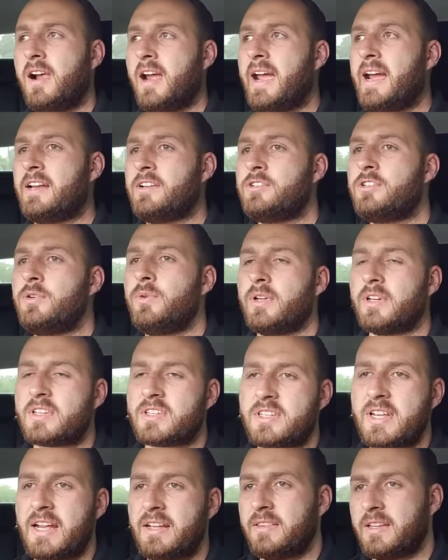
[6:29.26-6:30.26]
And to an
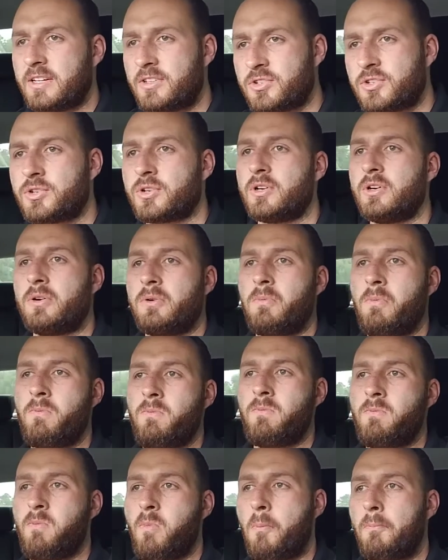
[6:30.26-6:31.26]
extent, that's true.
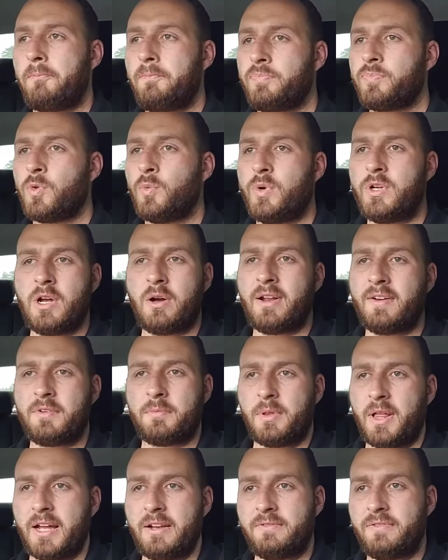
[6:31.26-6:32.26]
We don't have a
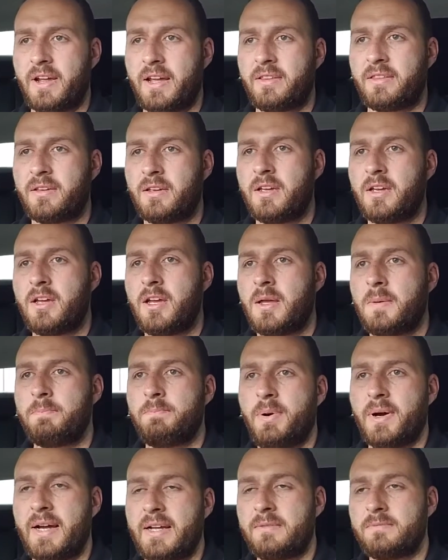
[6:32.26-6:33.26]
blind faith.
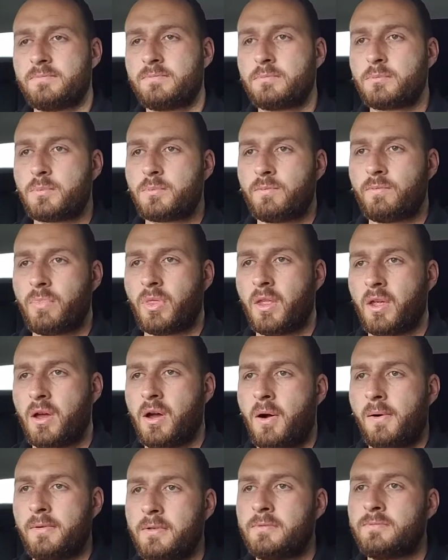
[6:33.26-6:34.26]
But
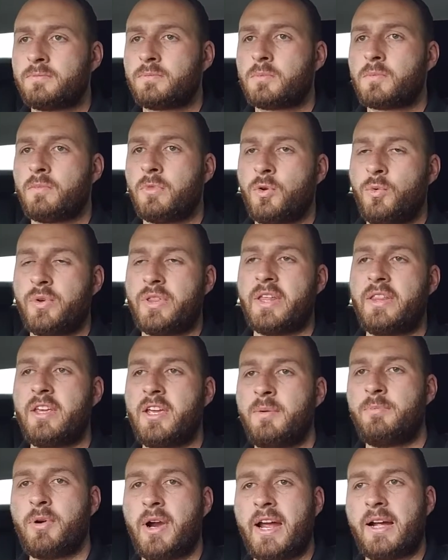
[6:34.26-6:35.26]
within the
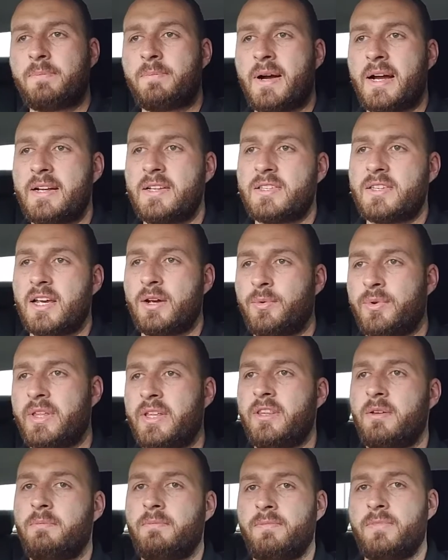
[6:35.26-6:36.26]
Hebraic mindset,
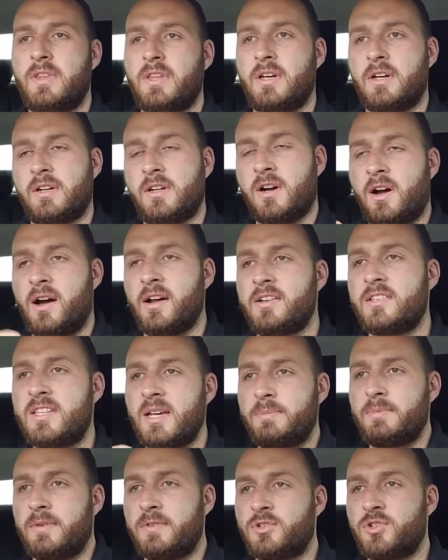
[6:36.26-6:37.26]
within the
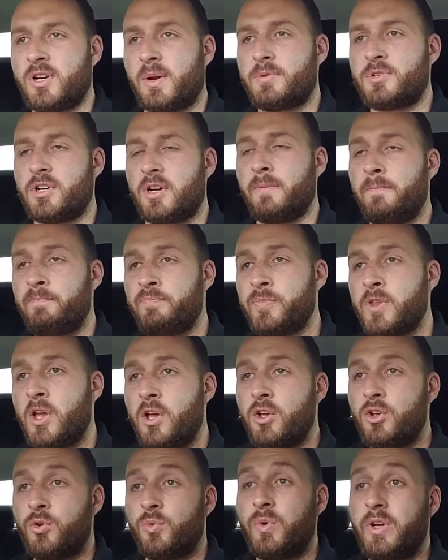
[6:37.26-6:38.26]
concept of Scripture,
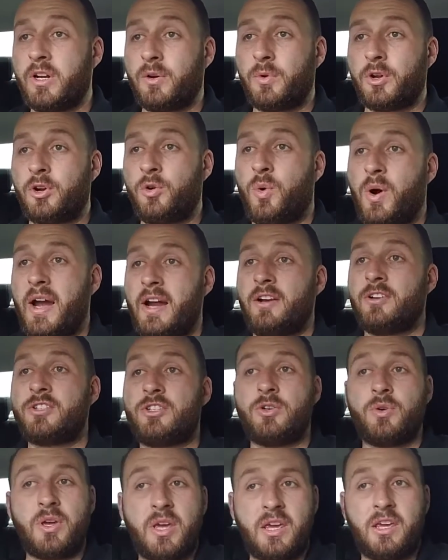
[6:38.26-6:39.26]
we are required
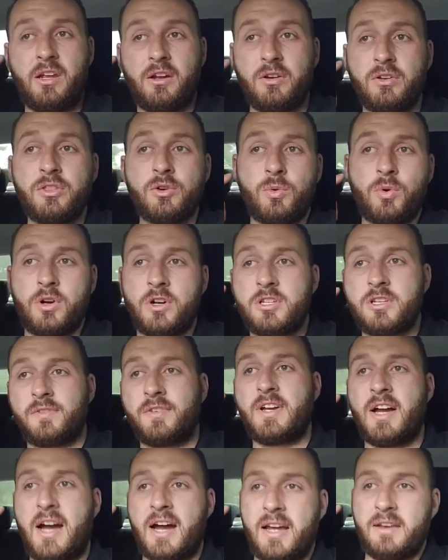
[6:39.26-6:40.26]
to hear the words
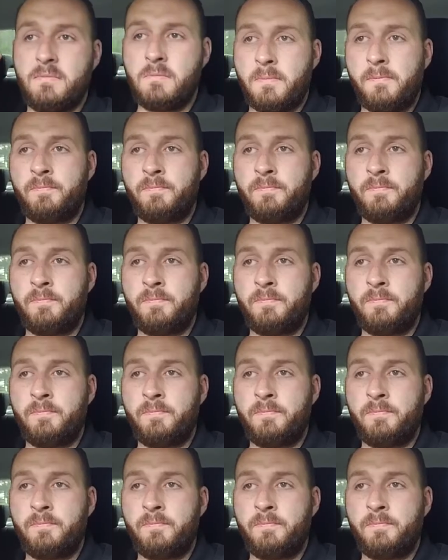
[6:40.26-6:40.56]
of God